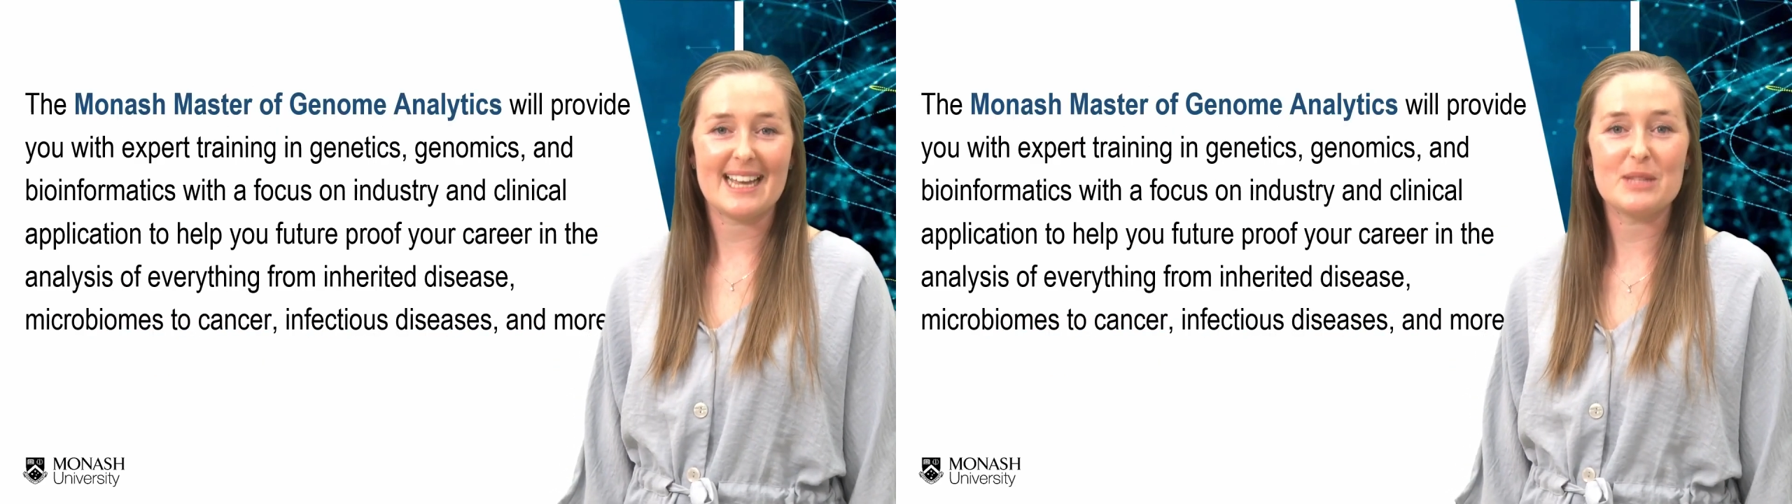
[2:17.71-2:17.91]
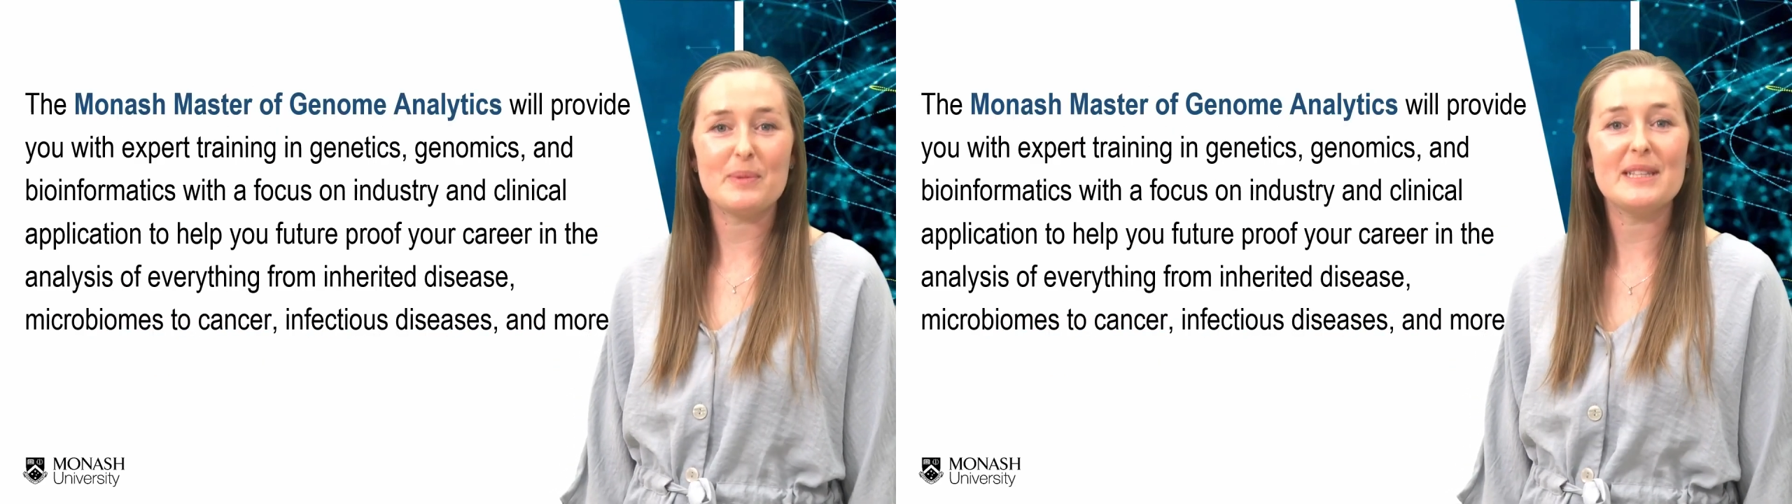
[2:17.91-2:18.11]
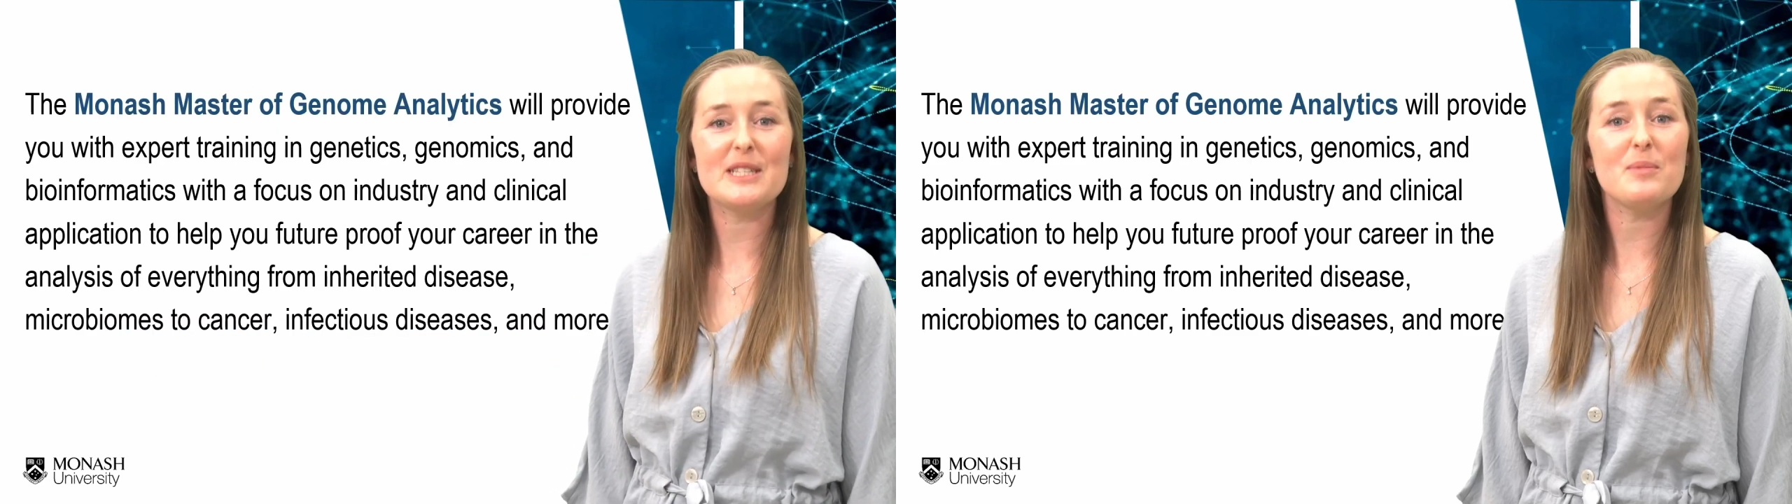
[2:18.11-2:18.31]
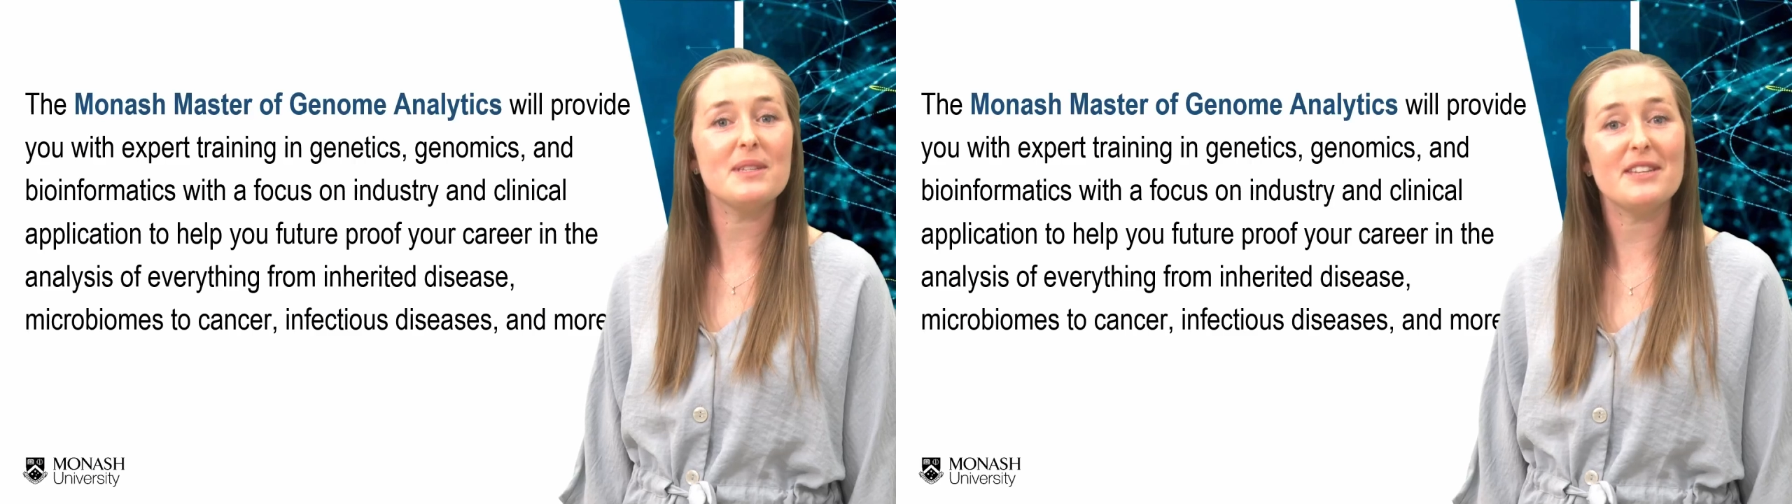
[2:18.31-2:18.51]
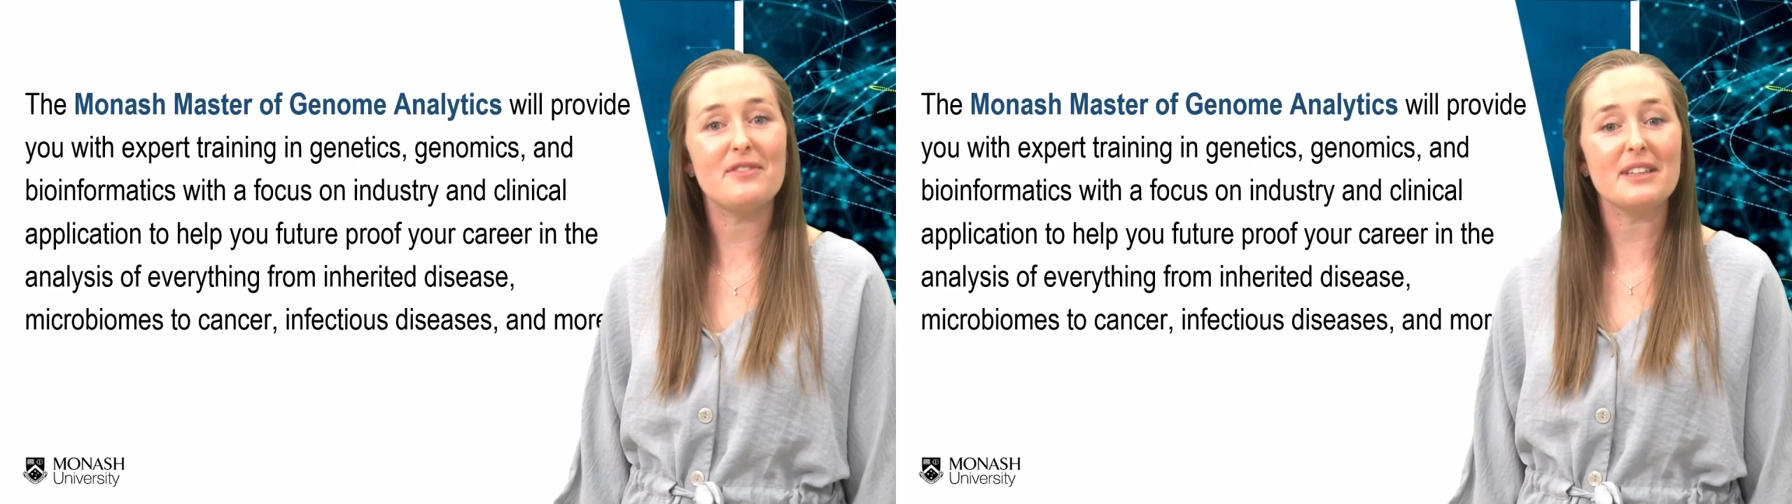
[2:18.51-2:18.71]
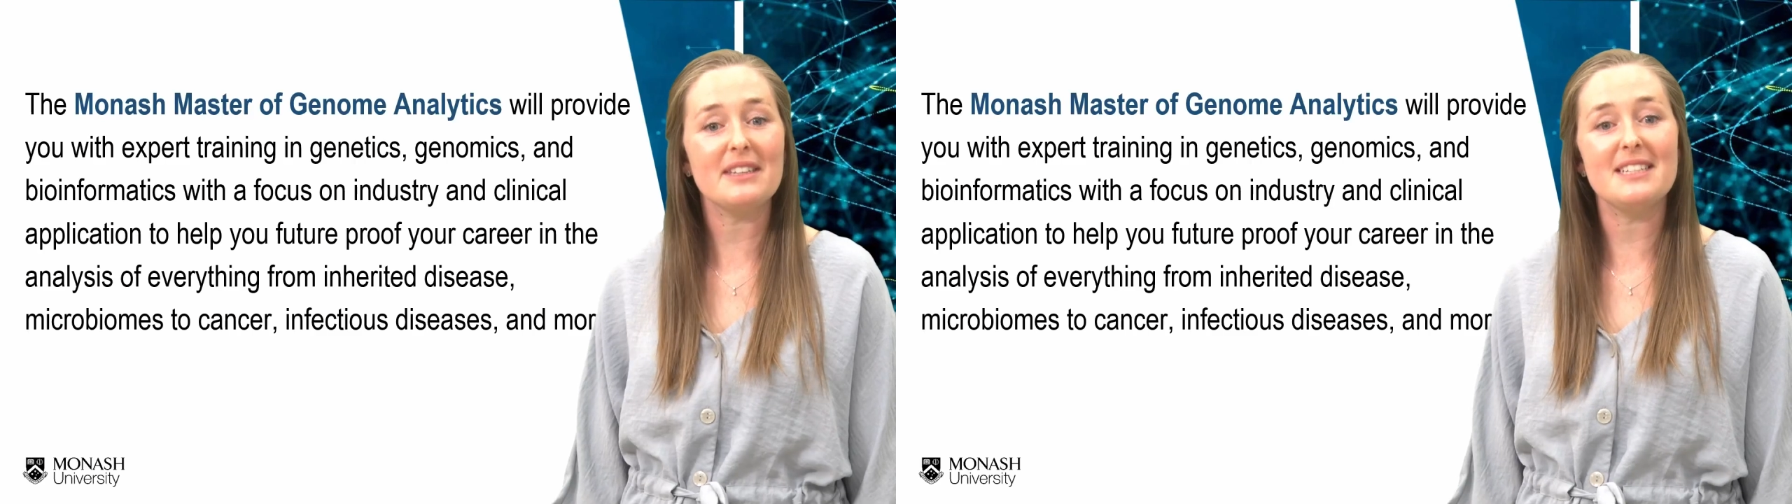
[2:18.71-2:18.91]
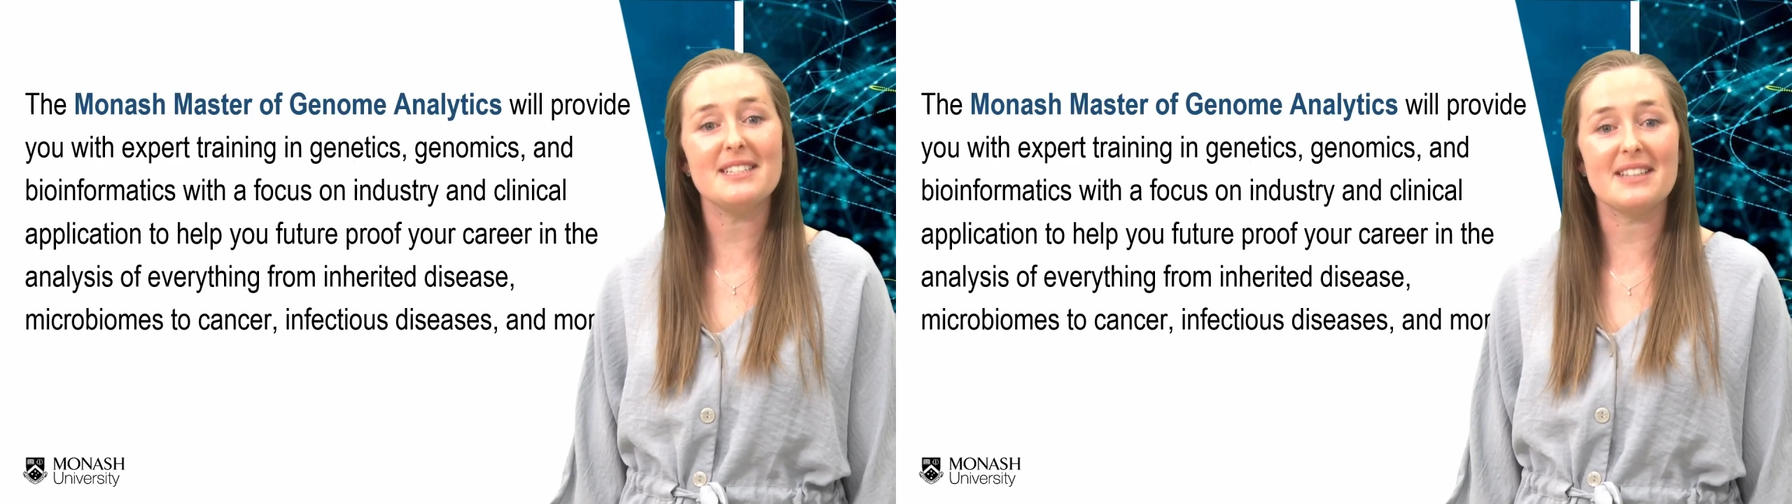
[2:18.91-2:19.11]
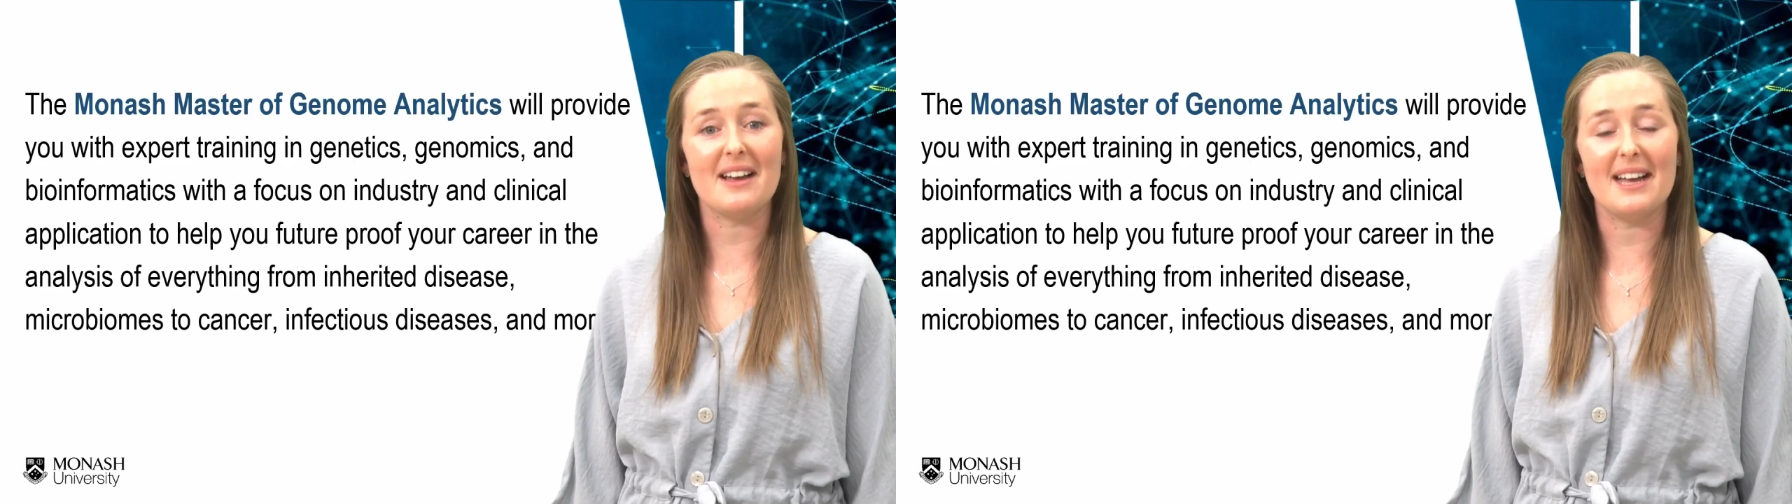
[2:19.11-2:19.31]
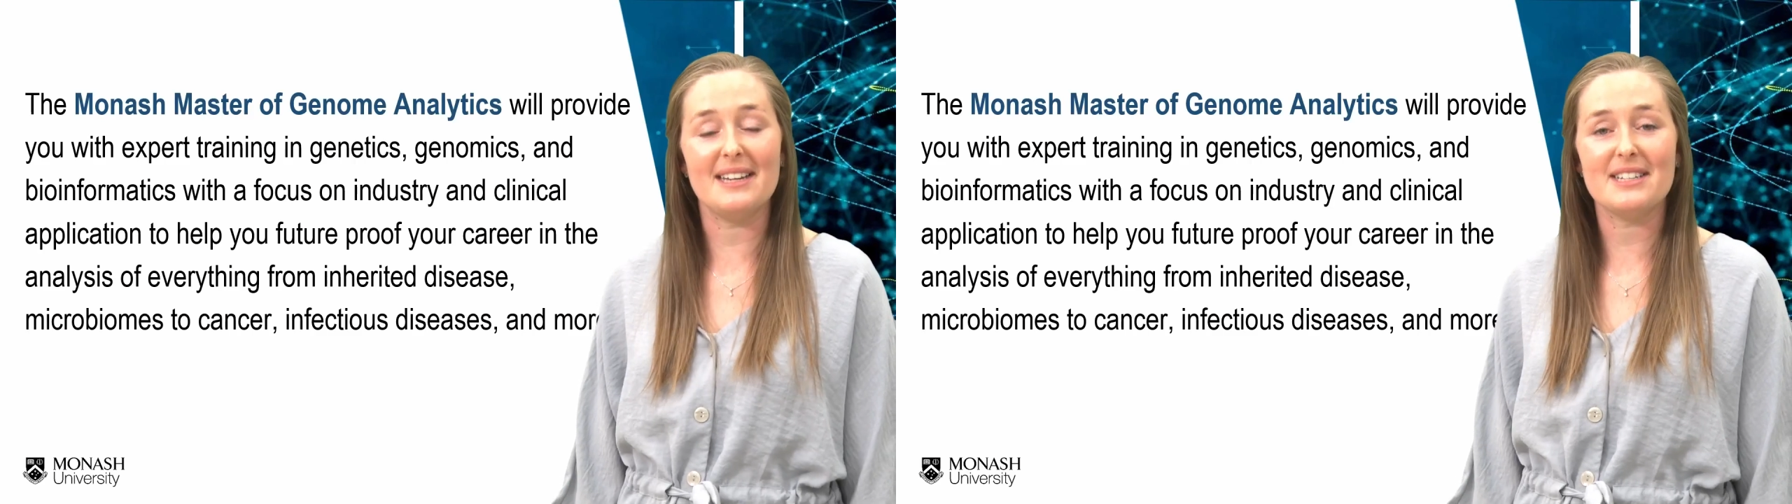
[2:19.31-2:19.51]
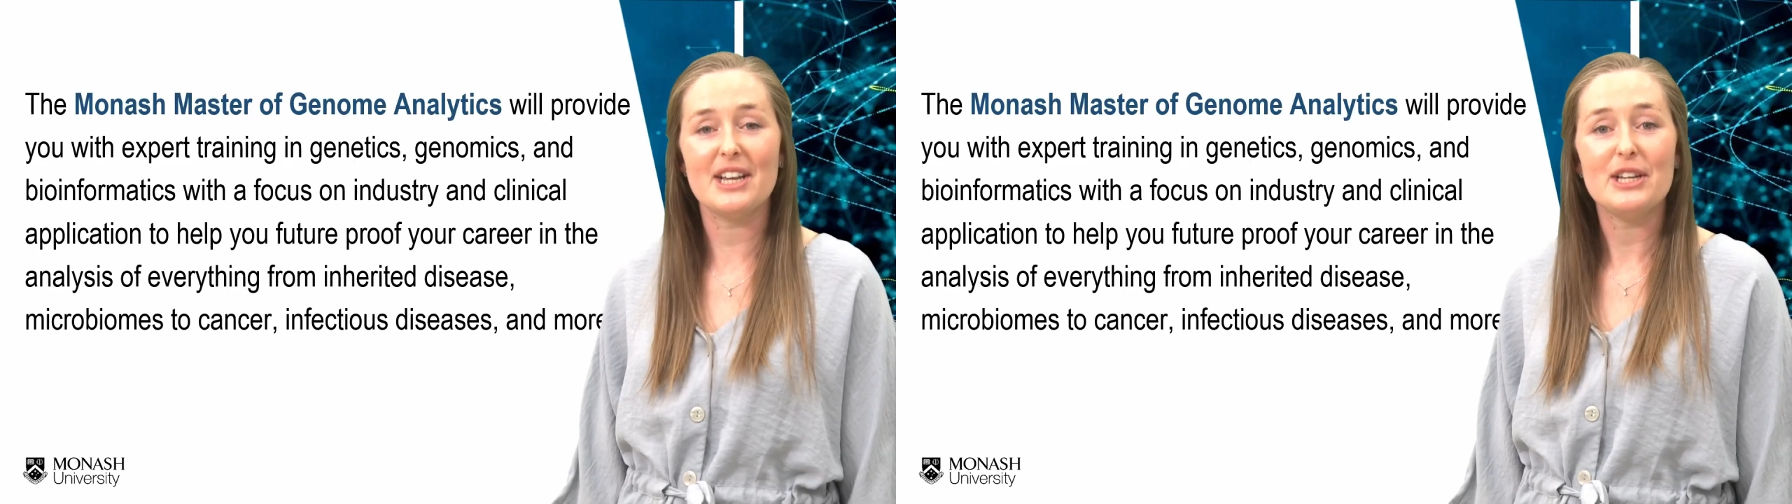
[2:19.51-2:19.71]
has been specifically designed